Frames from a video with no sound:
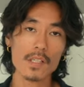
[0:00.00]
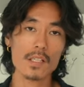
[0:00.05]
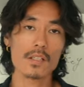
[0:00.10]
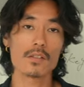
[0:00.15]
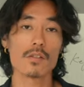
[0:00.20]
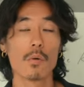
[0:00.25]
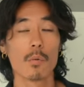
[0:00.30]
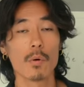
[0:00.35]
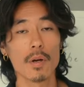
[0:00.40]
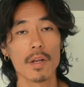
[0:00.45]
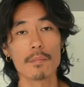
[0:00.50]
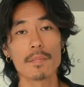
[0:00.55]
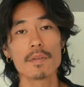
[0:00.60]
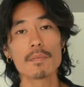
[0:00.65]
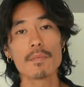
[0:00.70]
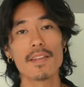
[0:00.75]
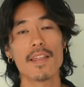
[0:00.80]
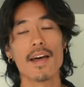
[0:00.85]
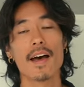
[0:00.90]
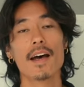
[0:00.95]
So what I
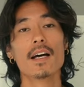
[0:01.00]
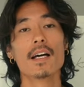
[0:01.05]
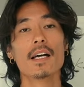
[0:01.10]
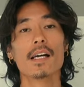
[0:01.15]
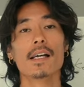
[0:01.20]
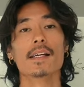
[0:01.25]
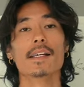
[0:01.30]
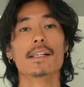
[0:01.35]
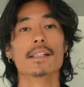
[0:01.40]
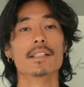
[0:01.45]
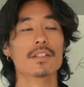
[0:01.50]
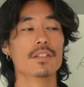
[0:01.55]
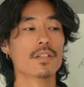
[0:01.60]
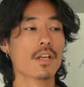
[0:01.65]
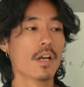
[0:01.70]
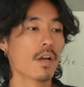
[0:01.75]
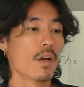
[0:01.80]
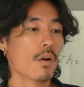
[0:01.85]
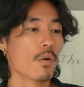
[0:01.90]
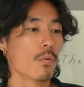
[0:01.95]
mean by that
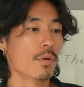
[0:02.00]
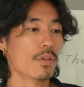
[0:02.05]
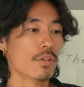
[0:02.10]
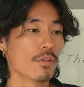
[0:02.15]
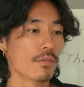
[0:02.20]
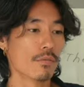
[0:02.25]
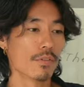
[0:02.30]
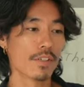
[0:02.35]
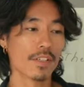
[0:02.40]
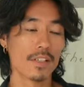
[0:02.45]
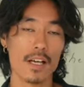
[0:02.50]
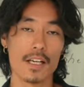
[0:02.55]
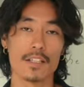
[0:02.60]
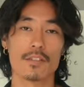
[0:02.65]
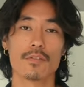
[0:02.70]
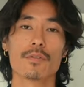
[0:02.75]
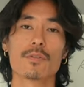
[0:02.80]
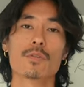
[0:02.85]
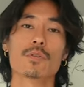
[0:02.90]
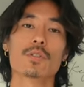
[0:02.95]
is, when you
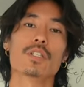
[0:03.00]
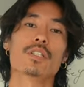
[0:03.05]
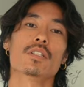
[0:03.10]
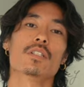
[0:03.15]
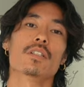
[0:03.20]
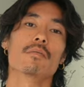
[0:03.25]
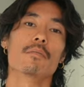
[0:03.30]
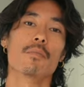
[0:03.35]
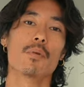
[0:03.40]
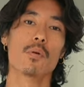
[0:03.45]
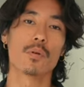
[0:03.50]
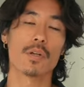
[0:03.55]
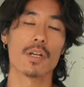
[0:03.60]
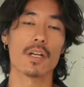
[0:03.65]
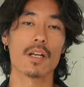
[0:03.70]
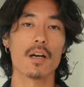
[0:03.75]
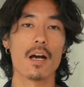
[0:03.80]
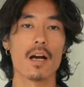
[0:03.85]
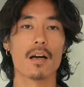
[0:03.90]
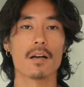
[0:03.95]
realize, of course it's
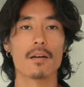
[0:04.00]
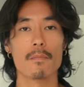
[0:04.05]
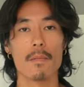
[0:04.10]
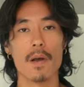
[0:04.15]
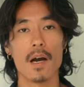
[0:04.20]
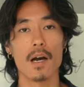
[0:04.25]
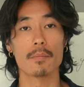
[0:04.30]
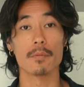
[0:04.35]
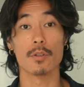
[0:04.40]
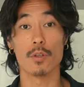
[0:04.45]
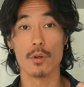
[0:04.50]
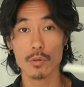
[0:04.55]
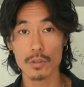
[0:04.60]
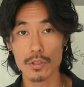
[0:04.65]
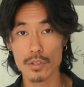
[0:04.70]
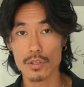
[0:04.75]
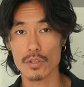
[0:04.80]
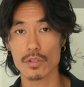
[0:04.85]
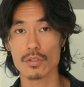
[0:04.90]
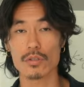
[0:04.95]
important, I'm
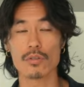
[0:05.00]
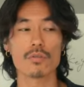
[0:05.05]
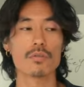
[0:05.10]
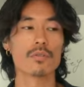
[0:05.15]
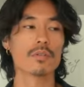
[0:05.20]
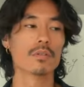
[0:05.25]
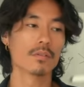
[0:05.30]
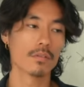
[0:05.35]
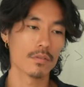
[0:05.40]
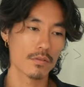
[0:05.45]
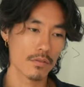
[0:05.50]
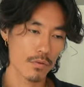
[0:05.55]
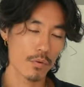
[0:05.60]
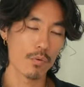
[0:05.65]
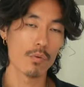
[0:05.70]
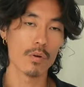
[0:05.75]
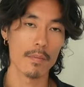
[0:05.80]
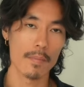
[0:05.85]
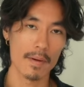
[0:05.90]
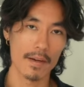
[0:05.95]
going to
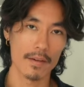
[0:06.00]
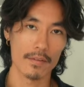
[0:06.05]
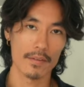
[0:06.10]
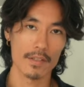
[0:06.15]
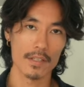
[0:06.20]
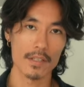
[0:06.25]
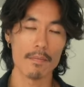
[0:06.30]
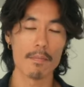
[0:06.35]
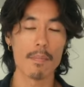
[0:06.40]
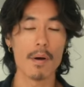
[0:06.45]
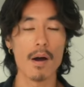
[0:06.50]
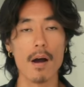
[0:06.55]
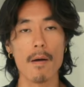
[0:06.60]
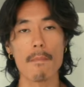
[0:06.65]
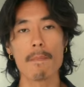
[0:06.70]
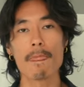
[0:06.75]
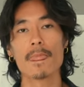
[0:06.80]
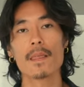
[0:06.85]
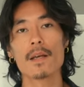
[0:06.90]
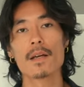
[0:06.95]
talk about it,
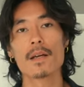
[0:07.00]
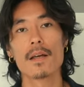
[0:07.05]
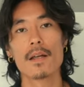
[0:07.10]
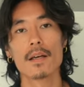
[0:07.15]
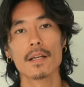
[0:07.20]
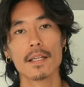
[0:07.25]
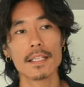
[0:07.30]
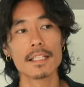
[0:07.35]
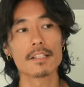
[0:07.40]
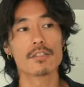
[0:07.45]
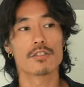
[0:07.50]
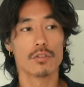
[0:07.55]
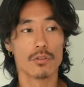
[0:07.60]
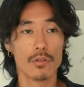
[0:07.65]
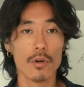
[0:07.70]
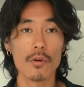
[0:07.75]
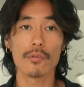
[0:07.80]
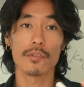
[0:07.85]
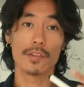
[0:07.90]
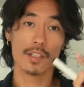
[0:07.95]
but it's
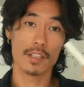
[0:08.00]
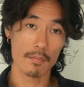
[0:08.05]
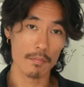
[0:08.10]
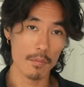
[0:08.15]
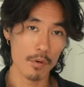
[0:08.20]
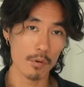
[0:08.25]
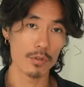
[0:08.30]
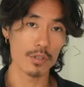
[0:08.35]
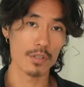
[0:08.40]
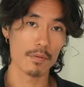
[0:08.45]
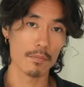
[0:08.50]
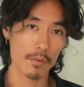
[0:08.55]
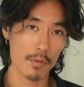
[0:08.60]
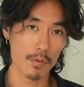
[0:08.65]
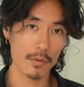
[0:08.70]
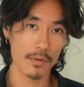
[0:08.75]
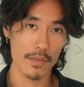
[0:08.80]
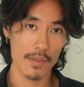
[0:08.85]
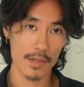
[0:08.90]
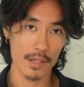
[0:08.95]
not the most
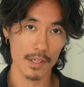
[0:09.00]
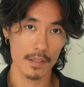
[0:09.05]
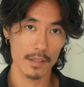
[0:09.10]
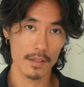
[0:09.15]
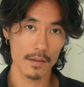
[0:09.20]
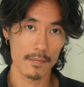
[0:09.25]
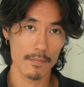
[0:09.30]
important thing.